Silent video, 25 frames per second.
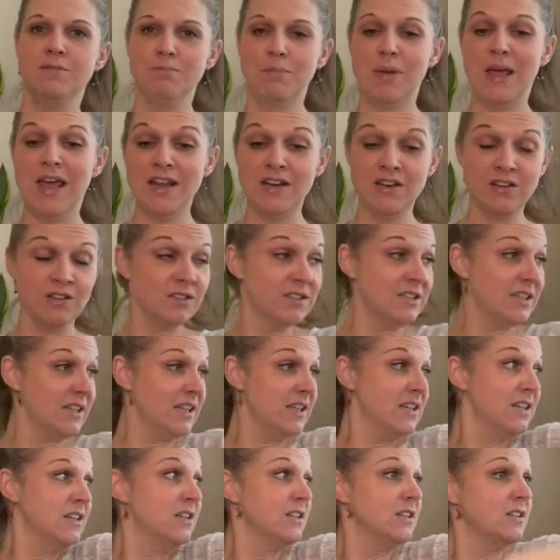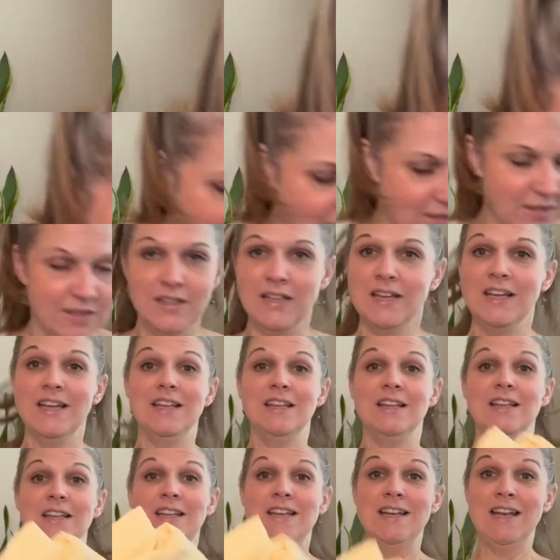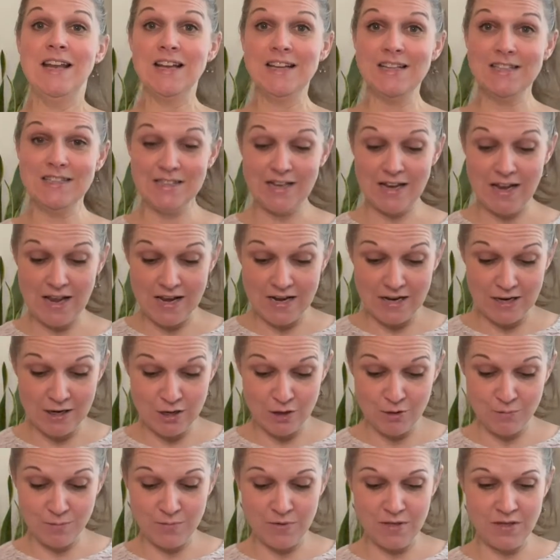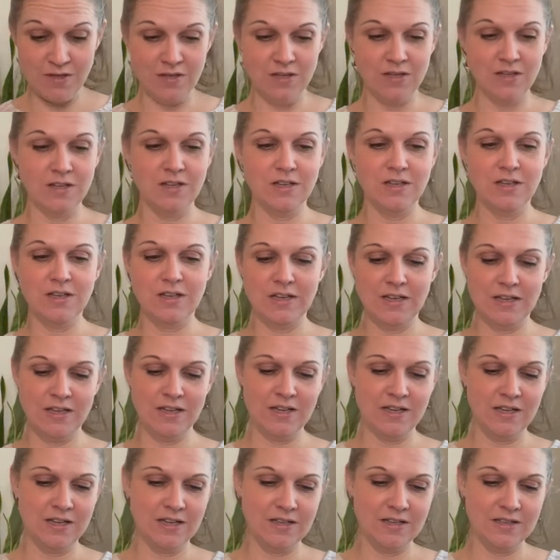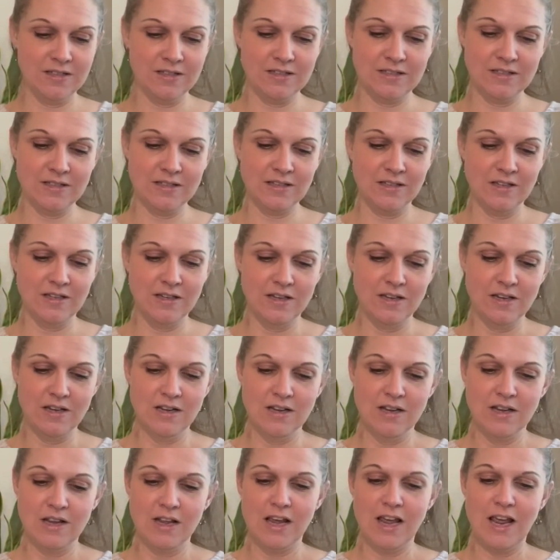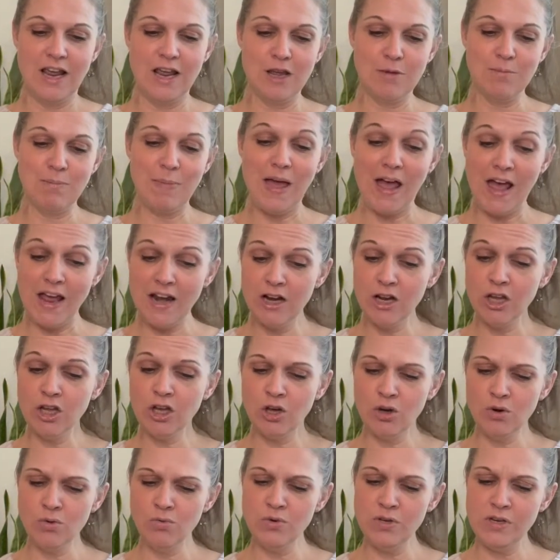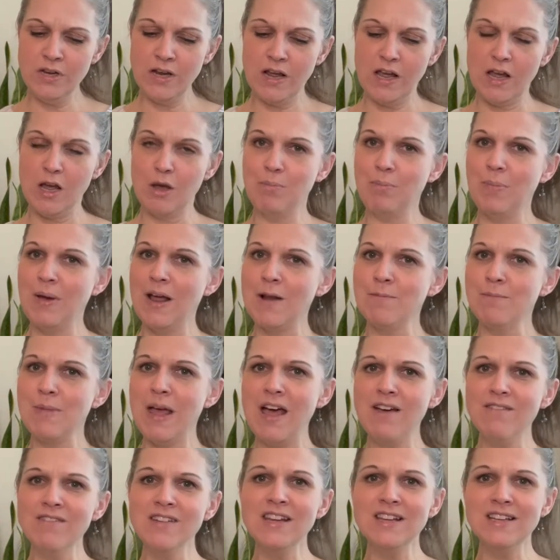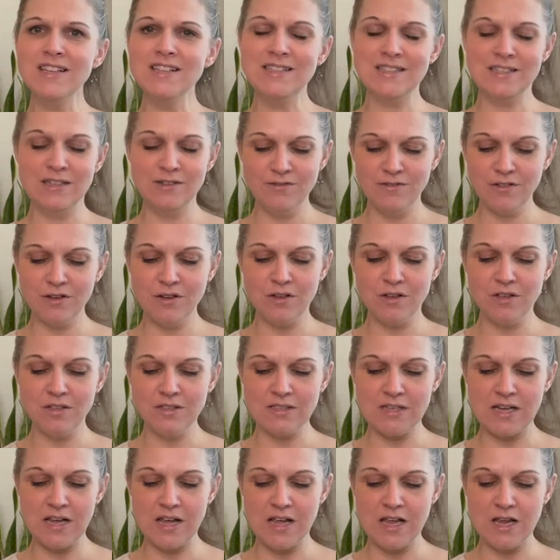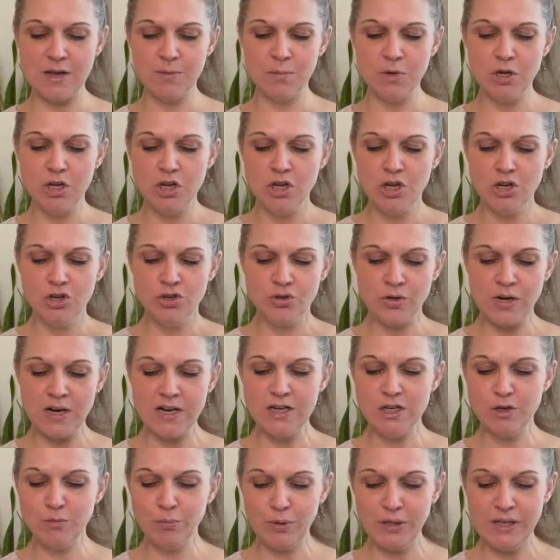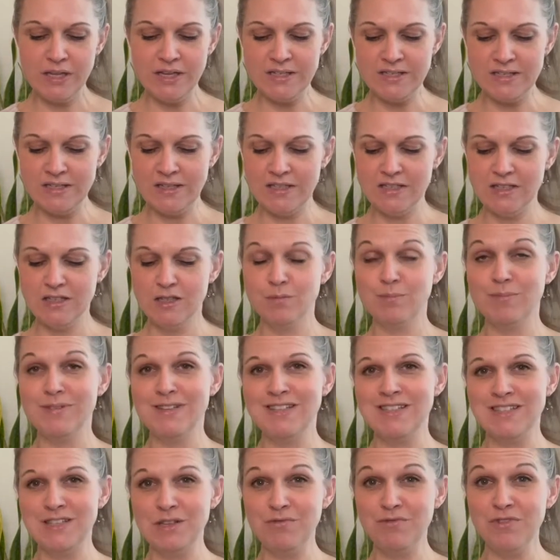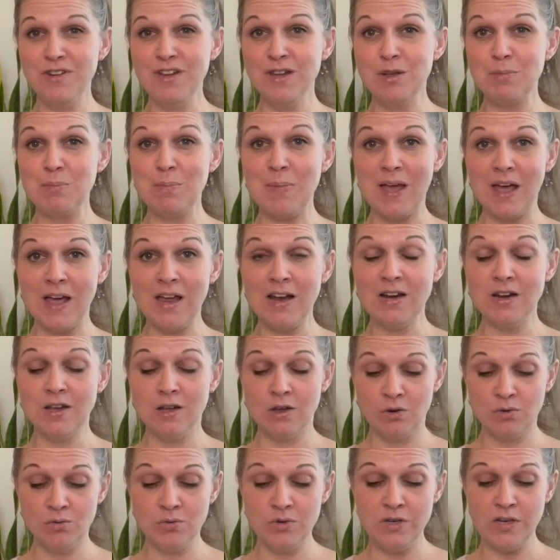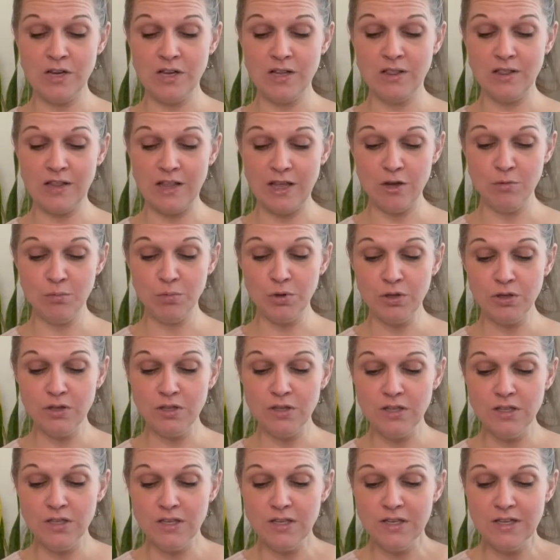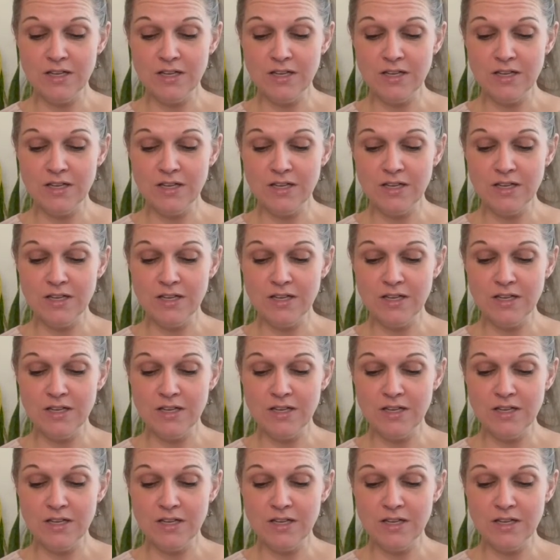Pendleton. Then the next item is a Patagonia, but I'm having a difficult time trying to place this specific Patagonia label.